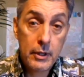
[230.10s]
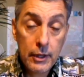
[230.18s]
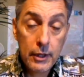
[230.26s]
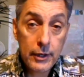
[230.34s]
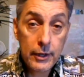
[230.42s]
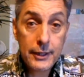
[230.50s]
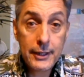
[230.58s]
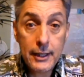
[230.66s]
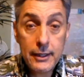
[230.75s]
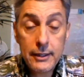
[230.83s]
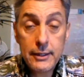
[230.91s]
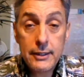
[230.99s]
that at the
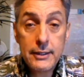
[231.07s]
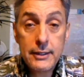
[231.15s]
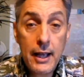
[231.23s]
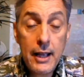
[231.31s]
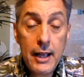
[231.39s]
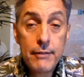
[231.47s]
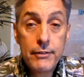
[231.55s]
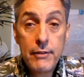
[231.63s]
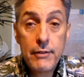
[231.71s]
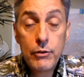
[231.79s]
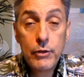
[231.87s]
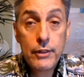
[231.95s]
end of the day, if they
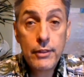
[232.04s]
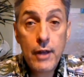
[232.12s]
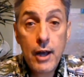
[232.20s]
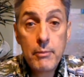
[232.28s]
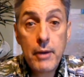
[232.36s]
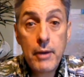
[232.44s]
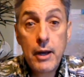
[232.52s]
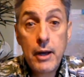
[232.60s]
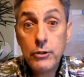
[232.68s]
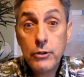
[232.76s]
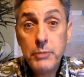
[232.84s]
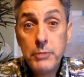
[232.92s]
ever really thought about it,
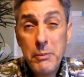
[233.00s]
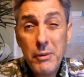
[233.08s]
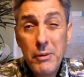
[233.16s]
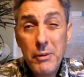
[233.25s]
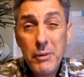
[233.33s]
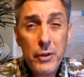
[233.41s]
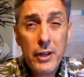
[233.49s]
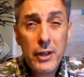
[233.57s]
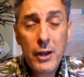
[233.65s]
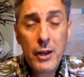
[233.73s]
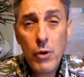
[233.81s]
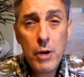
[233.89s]
most people have only
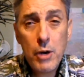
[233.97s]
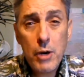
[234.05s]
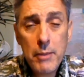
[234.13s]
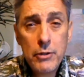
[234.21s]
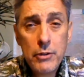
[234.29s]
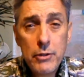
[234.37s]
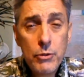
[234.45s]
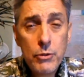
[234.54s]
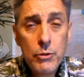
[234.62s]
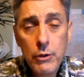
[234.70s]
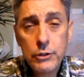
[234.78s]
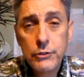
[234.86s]
like 1 or maybe 2
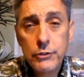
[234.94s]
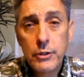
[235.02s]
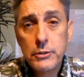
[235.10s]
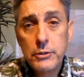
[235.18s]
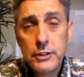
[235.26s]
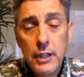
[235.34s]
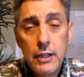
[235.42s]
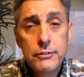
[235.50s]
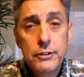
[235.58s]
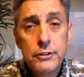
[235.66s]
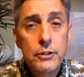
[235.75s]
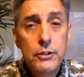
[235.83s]
hours for themselves
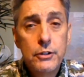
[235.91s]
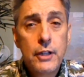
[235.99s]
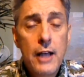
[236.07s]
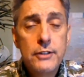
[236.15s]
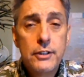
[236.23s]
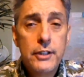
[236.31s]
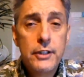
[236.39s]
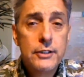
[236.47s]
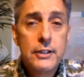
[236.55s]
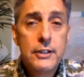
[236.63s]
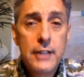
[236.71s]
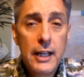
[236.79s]
to do the kinds of things
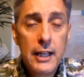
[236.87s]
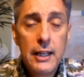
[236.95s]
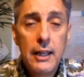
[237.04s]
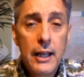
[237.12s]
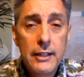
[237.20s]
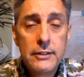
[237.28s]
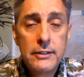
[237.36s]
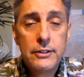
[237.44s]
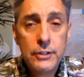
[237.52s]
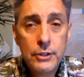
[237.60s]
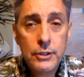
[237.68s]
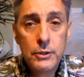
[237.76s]
that they like to
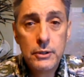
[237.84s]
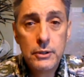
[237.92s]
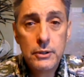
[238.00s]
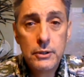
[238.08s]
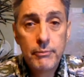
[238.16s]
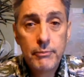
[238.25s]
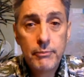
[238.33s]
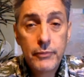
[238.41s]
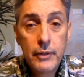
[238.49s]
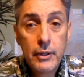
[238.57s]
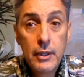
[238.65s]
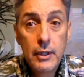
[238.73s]
do.
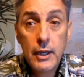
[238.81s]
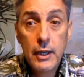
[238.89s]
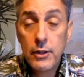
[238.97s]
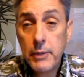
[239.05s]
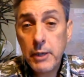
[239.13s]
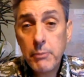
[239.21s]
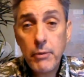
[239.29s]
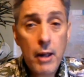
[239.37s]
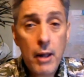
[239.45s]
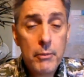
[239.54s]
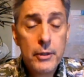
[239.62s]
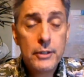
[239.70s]
And the big
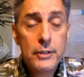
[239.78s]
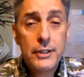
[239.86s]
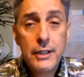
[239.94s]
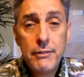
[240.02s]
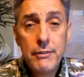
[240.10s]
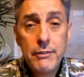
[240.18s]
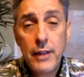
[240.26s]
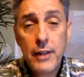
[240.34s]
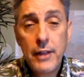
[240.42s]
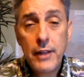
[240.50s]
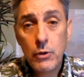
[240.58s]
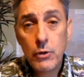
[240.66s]
problem is that even if they had
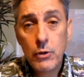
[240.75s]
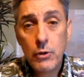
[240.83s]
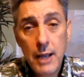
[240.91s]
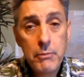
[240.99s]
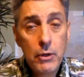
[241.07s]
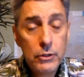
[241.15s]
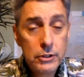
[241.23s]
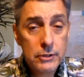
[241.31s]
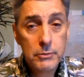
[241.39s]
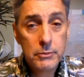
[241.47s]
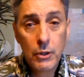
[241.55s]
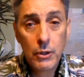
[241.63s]
more time, most of
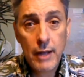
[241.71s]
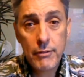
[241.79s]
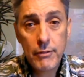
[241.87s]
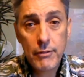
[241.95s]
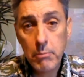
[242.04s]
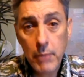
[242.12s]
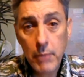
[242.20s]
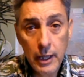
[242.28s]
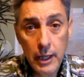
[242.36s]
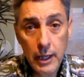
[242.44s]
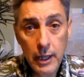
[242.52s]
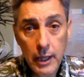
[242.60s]
them don't have the
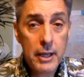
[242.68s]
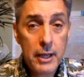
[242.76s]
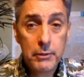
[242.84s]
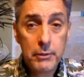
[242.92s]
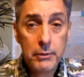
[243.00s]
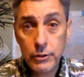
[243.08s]
money to be able to do